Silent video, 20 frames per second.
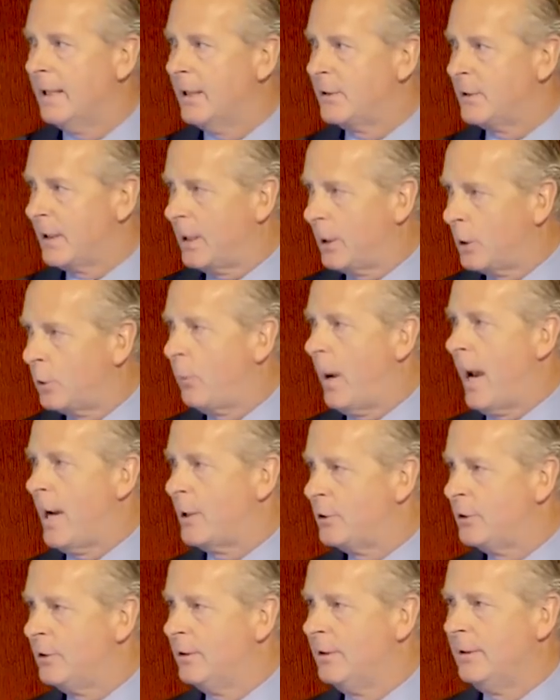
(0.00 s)
that's like a
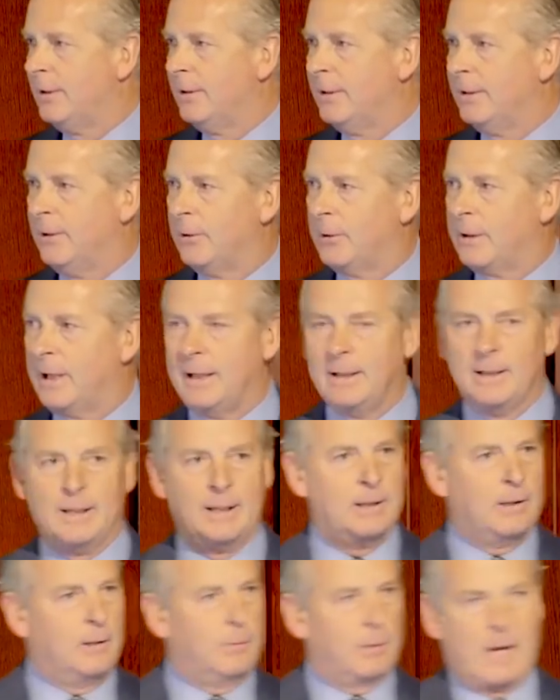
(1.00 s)
crash, okay?
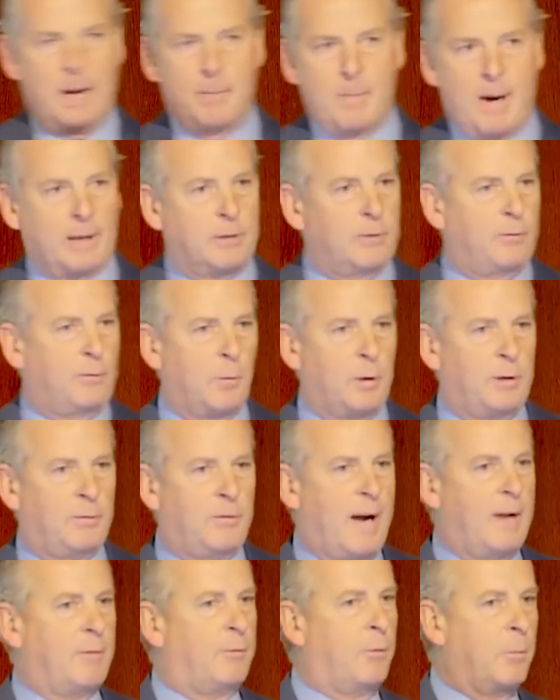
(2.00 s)
We came back to
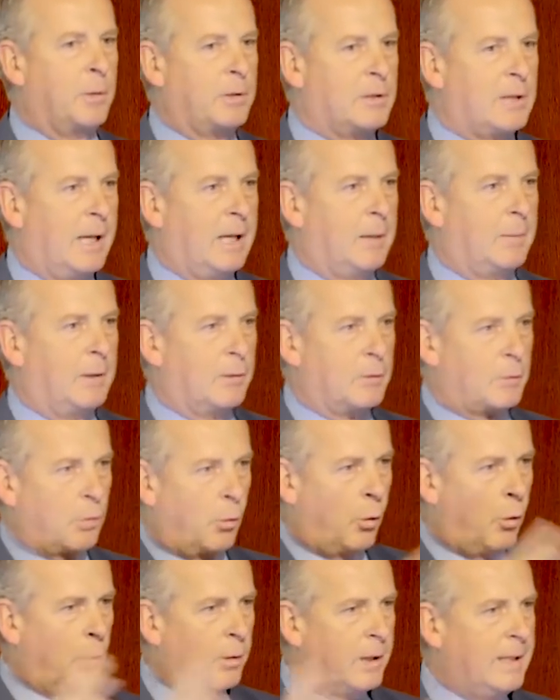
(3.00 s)
45 4 months later, but it was
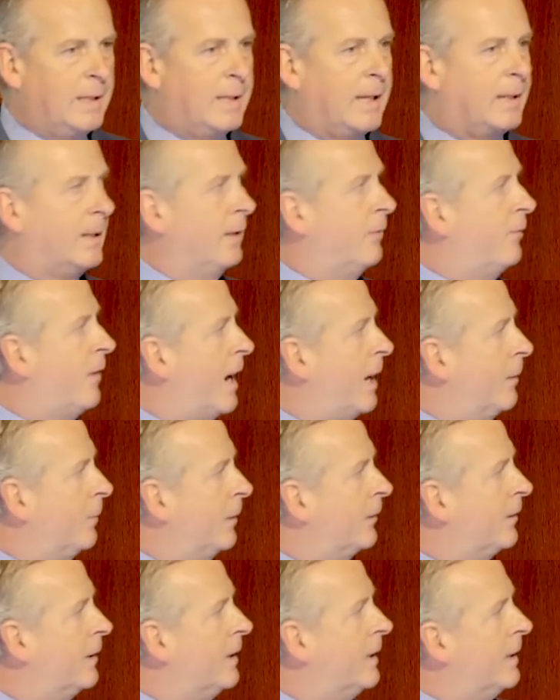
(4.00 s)
all in that
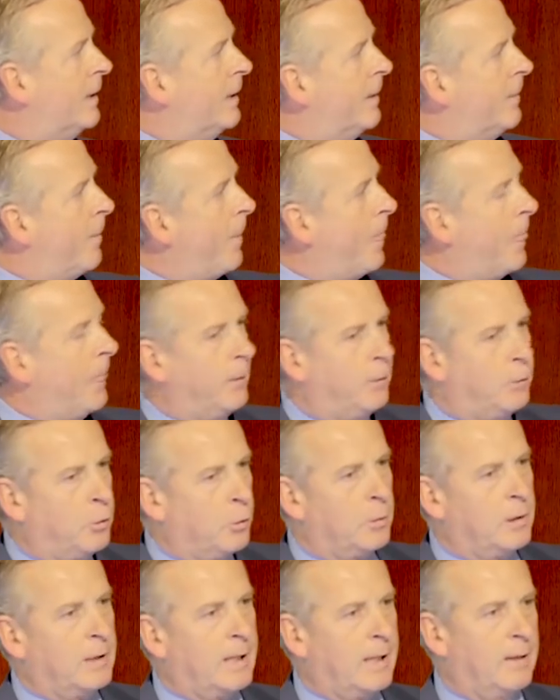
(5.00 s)
environment.
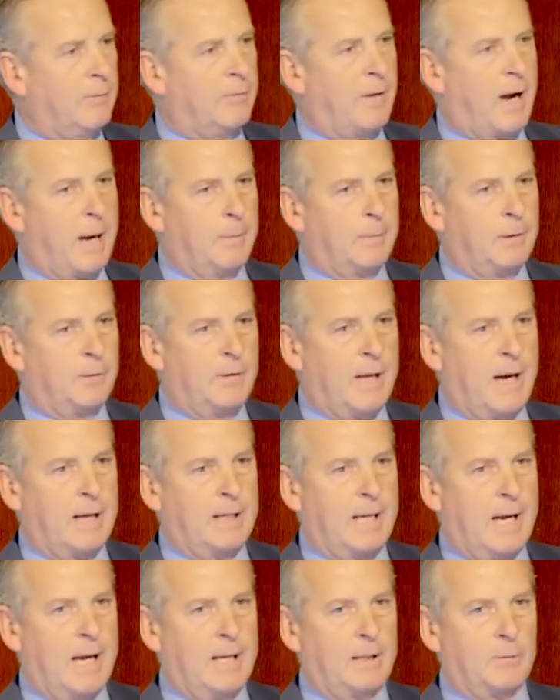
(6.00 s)
During that environment of
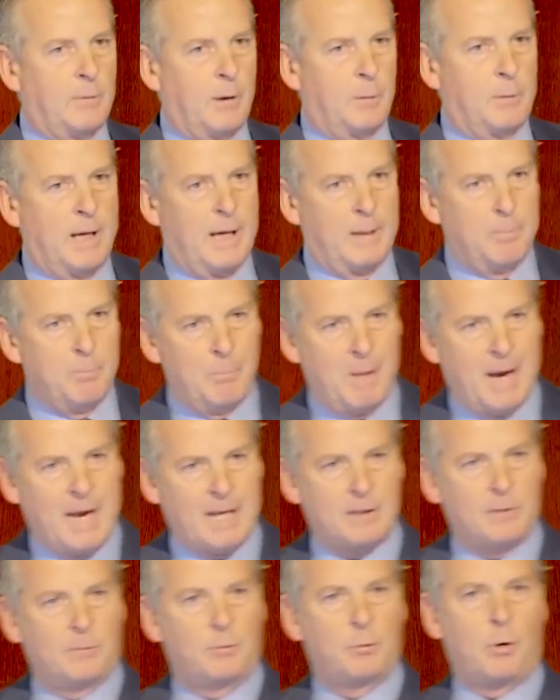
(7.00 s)
98, where we had
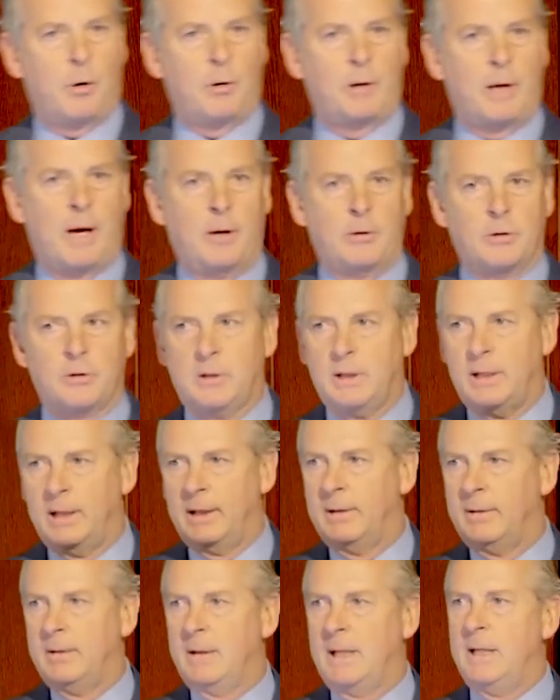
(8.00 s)
massive drawdowns
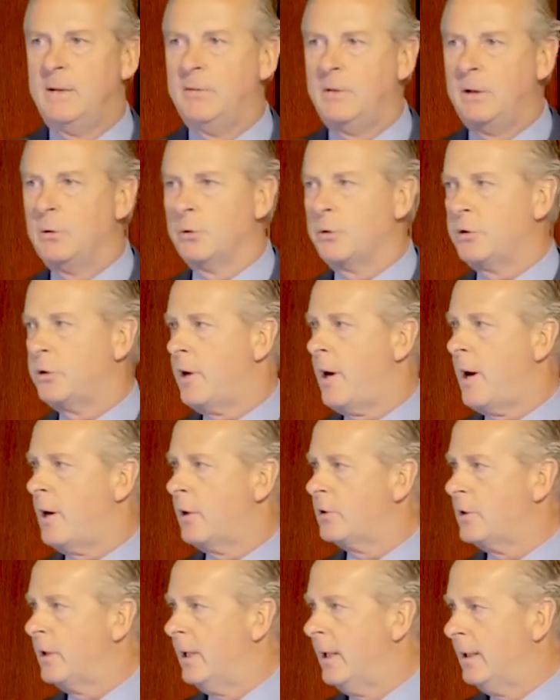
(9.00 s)
in individual
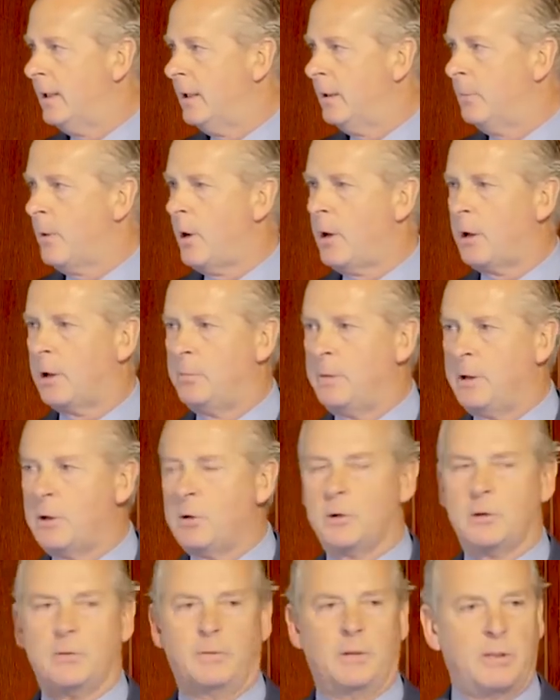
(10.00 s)
stocks and in the market
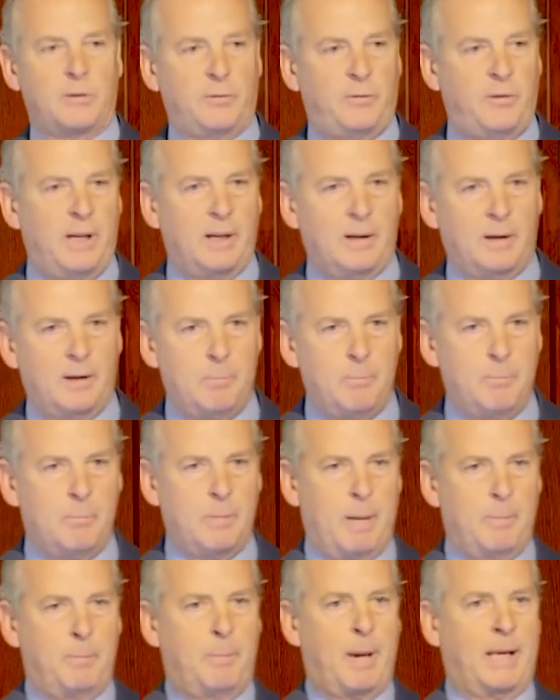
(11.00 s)
because of this fear
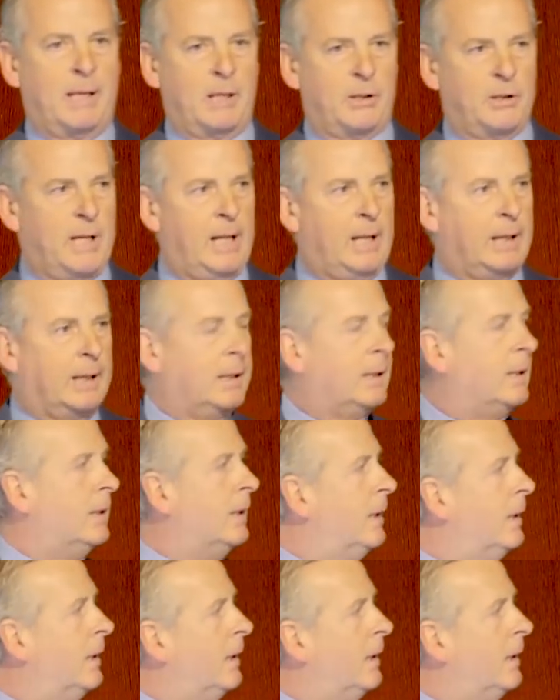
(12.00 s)
and panic selling,